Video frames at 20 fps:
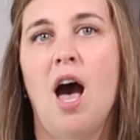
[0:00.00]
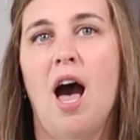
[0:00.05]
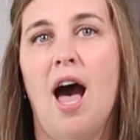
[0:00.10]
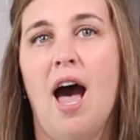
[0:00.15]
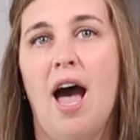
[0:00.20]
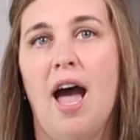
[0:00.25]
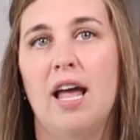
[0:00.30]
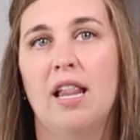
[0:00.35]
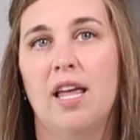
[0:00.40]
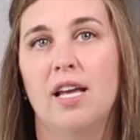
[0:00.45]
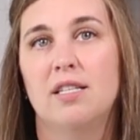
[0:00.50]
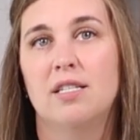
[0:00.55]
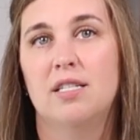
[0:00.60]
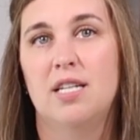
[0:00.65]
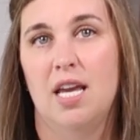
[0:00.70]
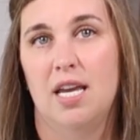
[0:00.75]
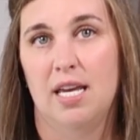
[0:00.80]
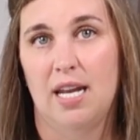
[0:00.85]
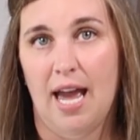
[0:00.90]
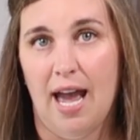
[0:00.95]
I like to
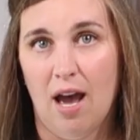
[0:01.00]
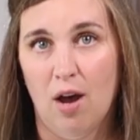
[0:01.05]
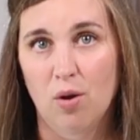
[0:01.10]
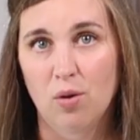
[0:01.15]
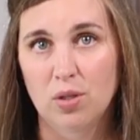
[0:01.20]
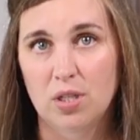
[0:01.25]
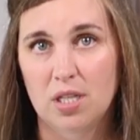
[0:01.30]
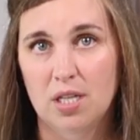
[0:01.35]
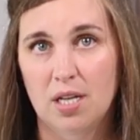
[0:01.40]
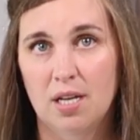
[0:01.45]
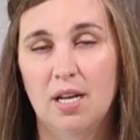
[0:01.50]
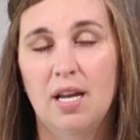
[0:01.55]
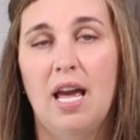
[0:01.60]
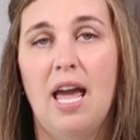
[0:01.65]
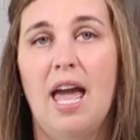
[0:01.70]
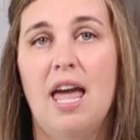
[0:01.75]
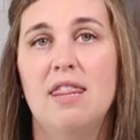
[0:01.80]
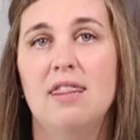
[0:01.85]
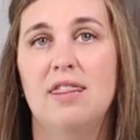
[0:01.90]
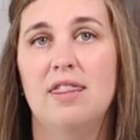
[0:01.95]
take it out
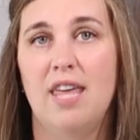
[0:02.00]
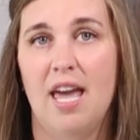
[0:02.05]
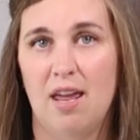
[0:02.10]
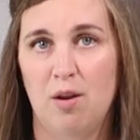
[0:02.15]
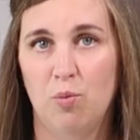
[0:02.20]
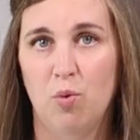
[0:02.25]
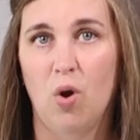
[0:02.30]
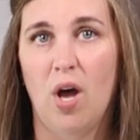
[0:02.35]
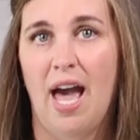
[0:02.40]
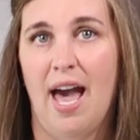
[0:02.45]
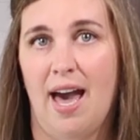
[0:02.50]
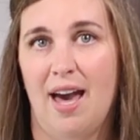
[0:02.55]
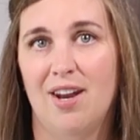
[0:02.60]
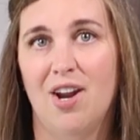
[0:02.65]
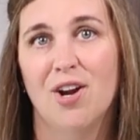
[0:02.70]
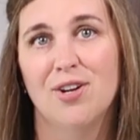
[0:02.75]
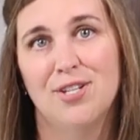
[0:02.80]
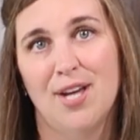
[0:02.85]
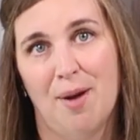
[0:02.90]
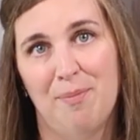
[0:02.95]
and then we'll add
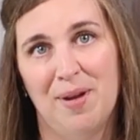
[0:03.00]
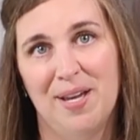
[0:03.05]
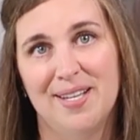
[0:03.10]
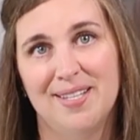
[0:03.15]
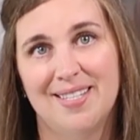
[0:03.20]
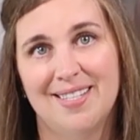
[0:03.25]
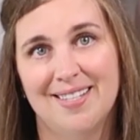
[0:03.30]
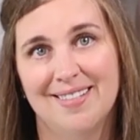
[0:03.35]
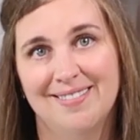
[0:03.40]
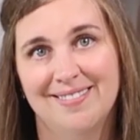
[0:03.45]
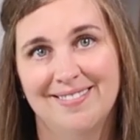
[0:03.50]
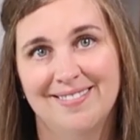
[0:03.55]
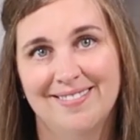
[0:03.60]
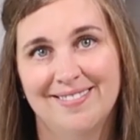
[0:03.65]
our toppings.